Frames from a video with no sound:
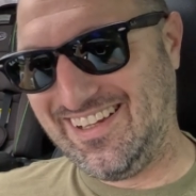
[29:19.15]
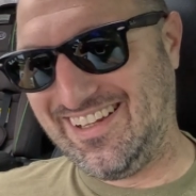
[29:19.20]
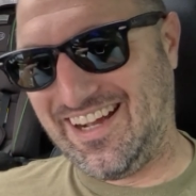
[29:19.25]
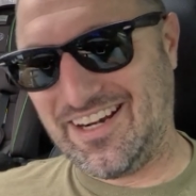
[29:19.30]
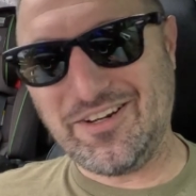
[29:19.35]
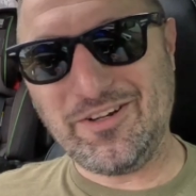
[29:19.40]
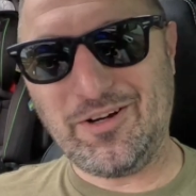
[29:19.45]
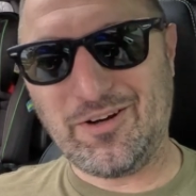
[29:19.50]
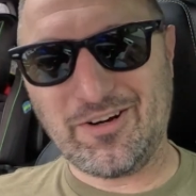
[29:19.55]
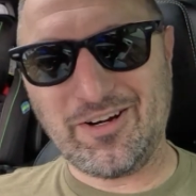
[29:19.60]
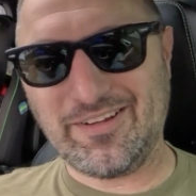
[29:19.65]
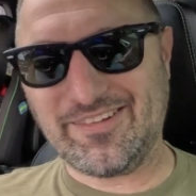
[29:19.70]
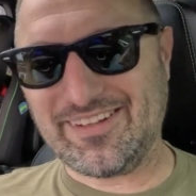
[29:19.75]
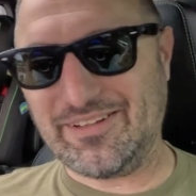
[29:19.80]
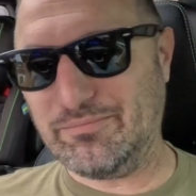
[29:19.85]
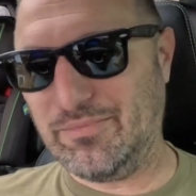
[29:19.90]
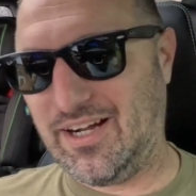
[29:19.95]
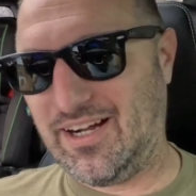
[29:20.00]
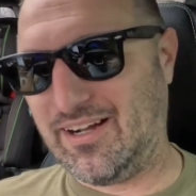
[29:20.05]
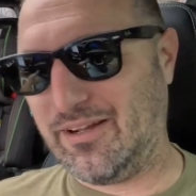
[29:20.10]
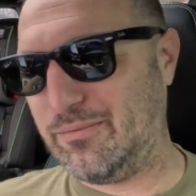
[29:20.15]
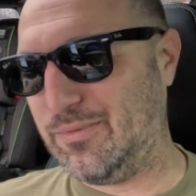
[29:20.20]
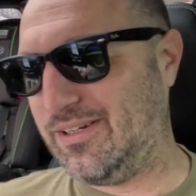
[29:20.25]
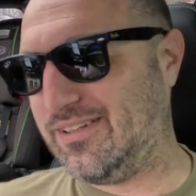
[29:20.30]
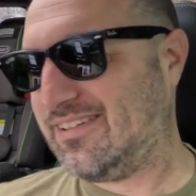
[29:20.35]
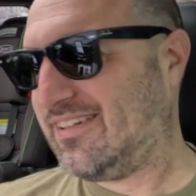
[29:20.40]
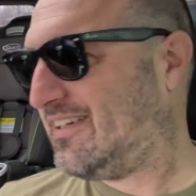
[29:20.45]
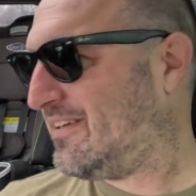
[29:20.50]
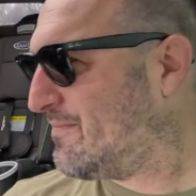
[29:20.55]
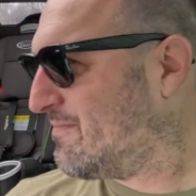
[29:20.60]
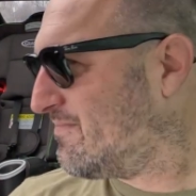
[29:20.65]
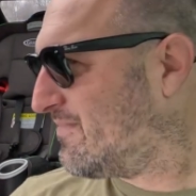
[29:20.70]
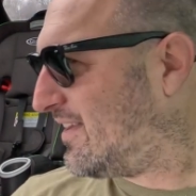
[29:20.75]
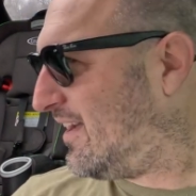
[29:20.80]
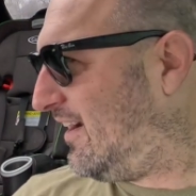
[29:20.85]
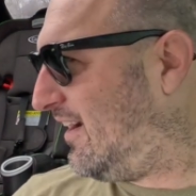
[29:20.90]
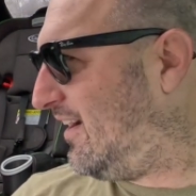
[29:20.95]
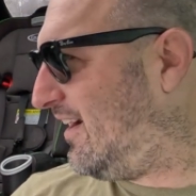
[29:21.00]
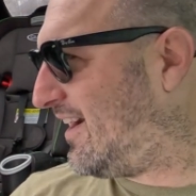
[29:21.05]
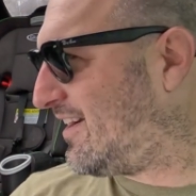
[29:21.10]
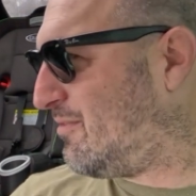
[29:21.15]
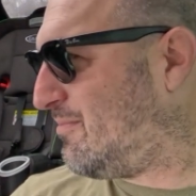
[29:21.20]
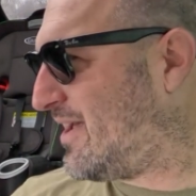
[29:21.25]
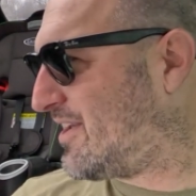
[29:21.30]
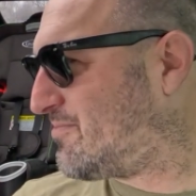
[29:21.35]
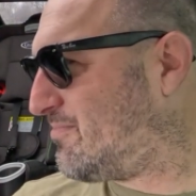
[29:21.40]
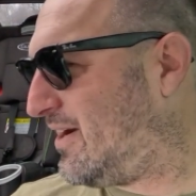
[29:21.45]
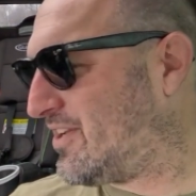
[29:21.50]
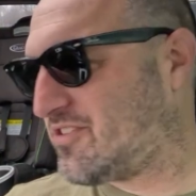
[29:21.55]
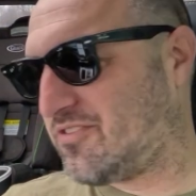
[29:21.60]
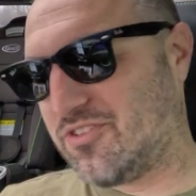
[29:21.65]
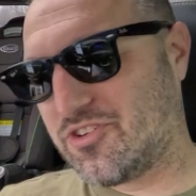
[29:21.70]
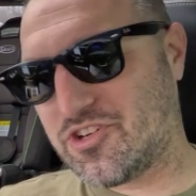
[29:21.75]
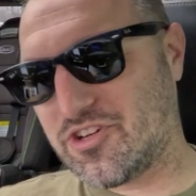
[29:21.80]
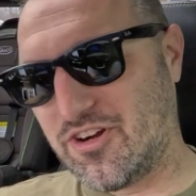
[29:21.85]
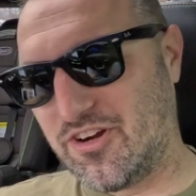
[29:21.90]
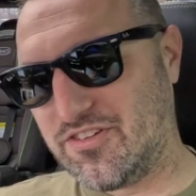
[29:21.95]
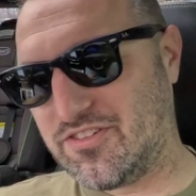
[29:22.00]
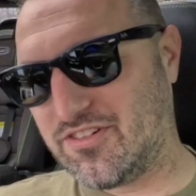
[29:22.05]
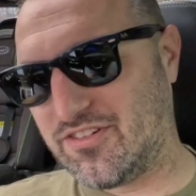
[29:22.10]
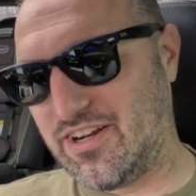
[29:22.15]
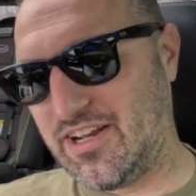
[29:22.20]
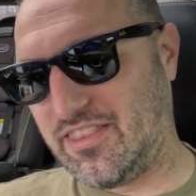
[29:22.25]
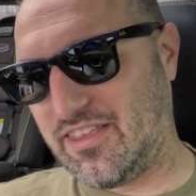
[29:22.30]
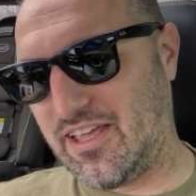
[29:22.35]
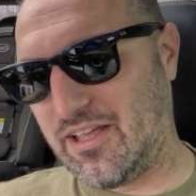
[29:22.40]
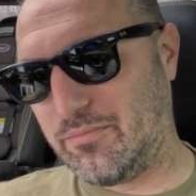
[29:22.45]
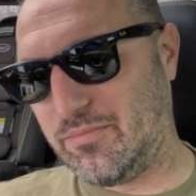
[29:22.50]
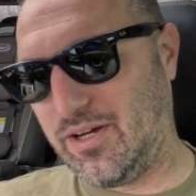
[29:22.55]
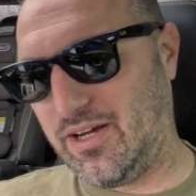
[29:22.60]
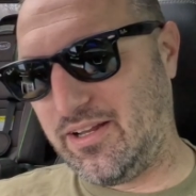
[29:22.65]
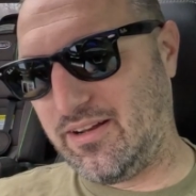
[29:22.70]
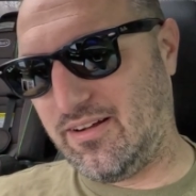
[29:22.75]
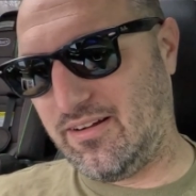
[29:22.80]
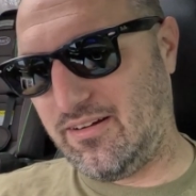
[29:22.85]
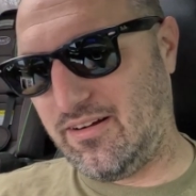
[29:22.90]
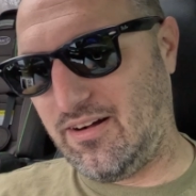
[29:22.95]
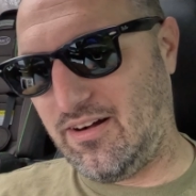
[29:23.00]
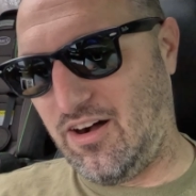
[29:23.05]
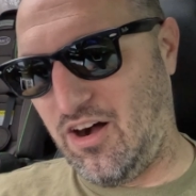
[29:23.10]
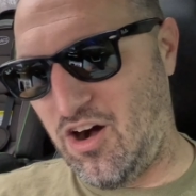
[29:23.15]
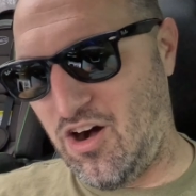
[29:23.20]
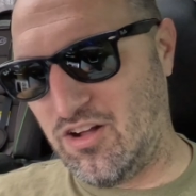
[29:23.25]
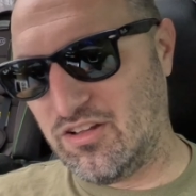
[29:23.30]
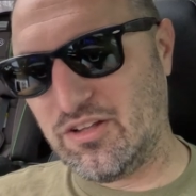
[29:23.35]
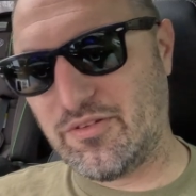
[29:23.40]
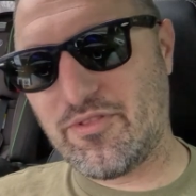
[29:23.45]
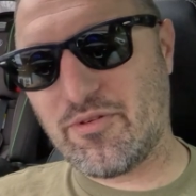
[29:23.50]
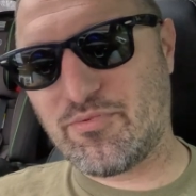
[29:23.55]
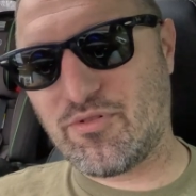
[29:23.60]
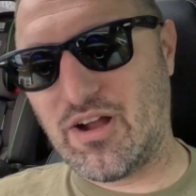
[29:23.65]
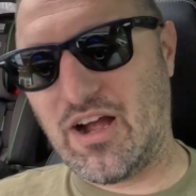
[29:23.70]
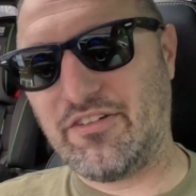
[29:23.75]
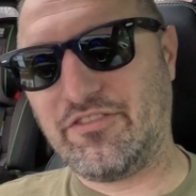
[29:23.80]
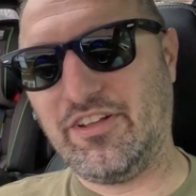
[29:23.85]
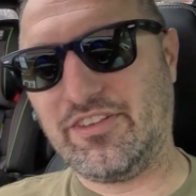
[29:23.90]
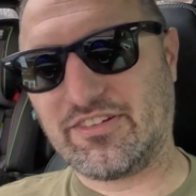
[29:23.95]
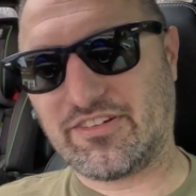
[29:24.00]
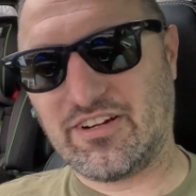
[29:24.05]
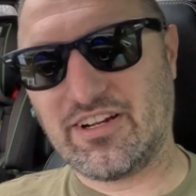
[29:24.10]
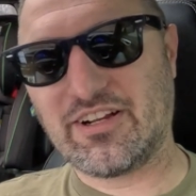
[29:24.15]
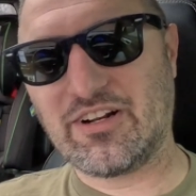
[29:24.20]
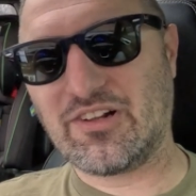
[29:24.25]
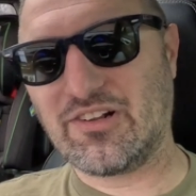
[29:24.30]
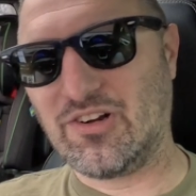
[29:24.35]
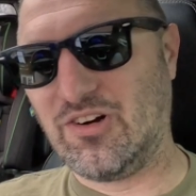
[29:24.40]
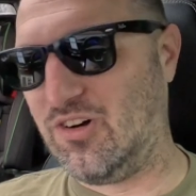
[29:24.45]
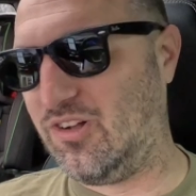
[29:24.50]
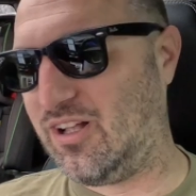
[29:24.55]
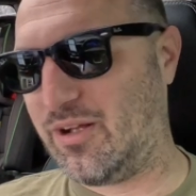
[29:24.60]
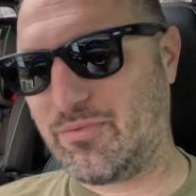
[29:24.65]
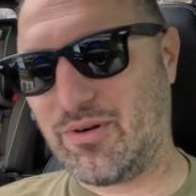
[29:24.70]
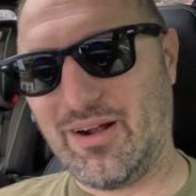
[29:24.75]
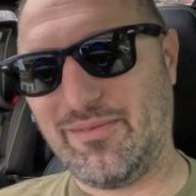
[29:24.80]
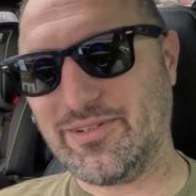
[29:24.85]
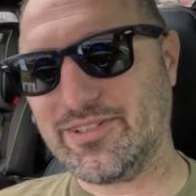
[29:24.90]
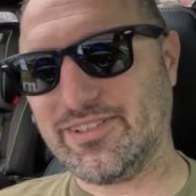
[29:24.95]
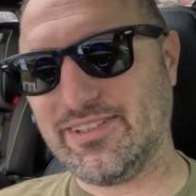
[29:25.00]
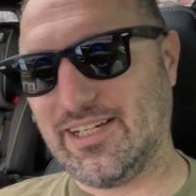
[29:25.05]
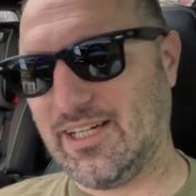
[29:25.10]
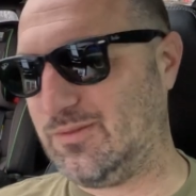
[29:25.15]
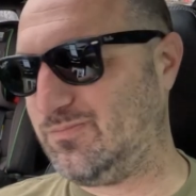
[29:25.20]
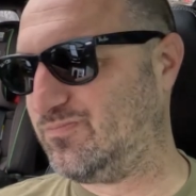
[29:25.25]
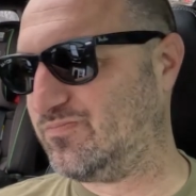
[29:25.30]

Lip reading: I know I already said bye, but I don't make much on the shirts or anything, but all of the profits are gonna go to Cole, I promise you that.